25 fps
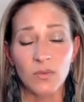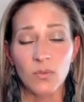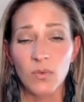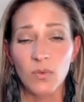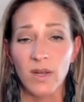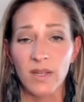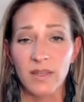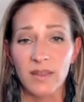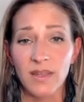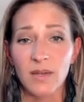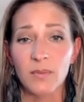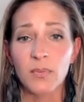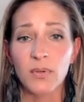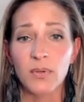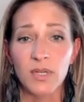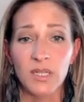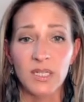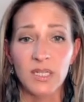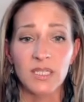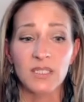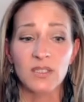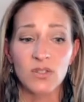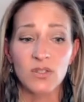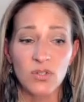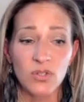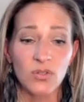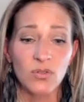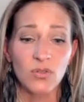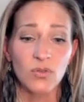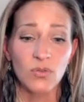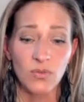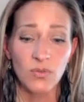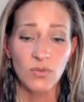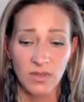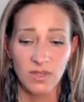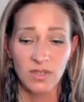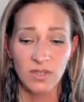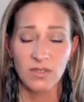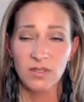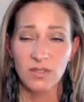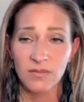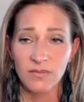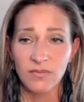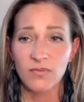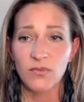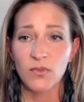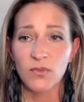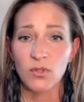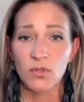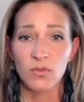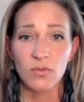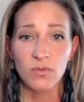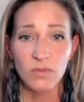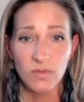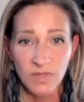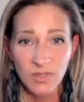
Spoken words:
what they put into this food,